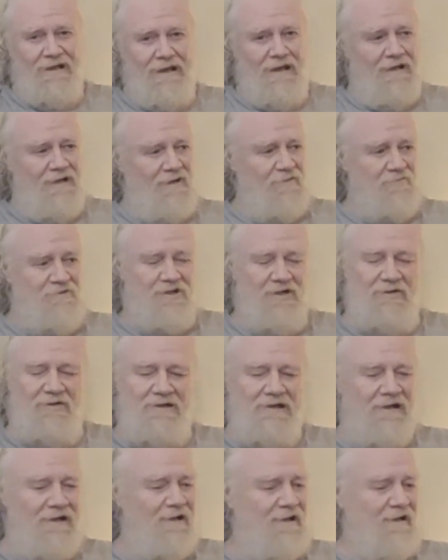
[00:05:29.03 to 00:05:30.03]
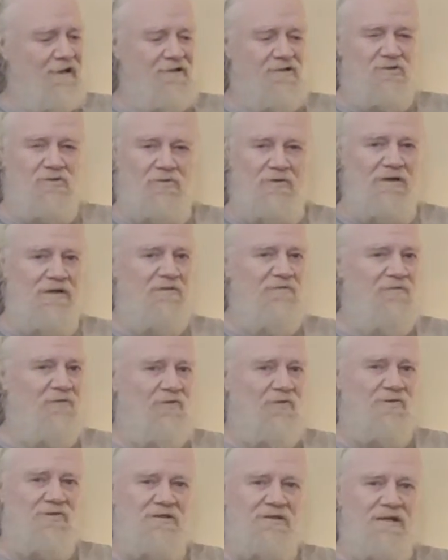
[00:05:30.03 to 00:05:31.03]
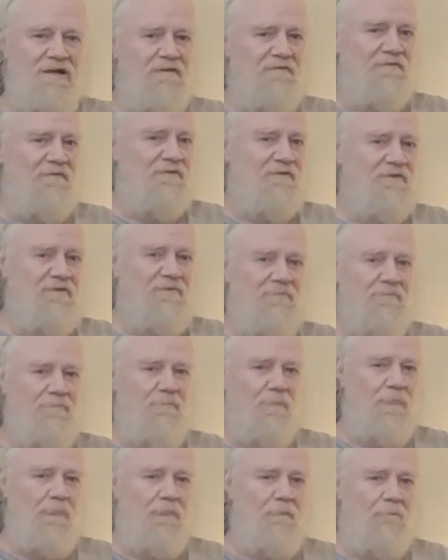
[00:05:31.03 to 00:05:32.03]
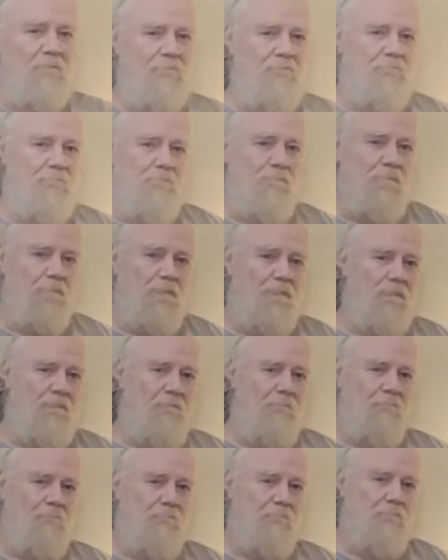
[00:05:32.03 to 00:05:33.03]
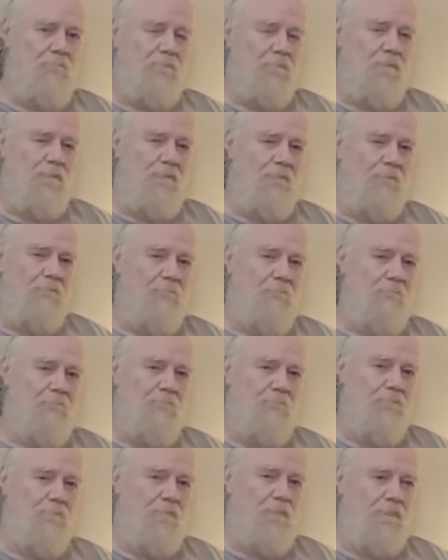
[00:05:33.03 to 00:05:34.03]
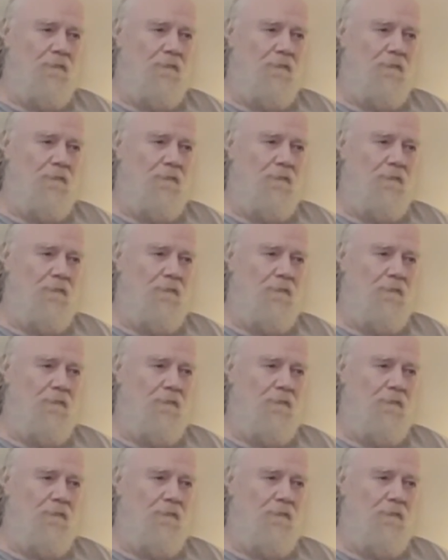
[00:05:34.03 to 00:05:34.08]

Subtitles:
And I'm trying 24/7. How many tenants are homeless people in here?